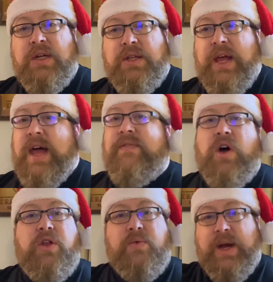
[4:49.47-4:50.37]
They have
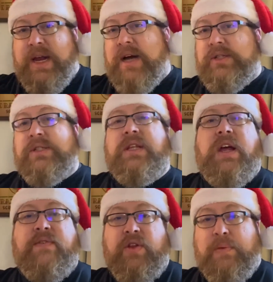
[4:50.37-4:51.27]
other rick houses, they
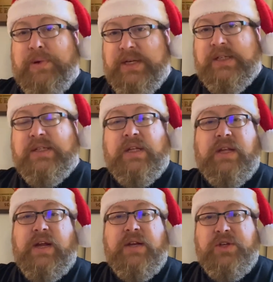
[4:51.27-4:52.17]
have other places that
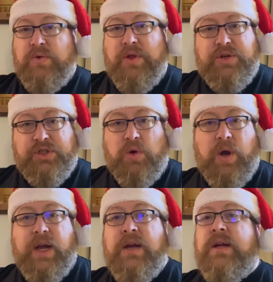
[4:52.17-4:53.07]
they do all their
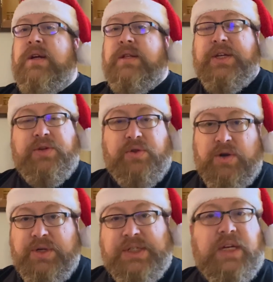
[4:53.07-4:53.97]
storing, they do their
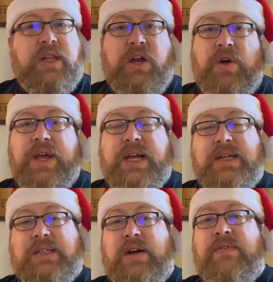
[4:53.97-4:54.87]
own distilling, all that kind of
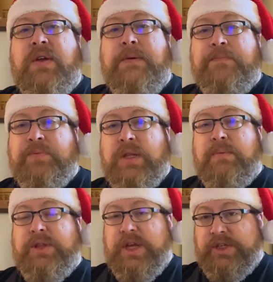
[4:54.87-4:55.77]
stuff,
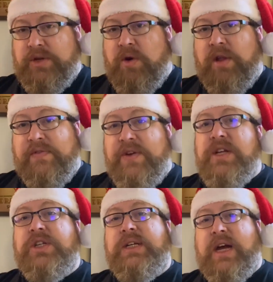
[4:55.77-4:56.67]
but they do all the
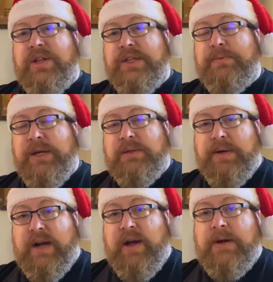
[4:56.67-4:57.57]
finishing down in this basement
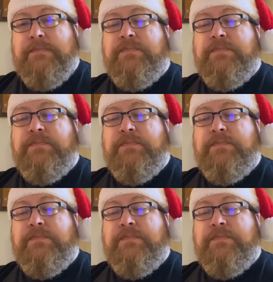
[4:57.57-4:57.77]
area.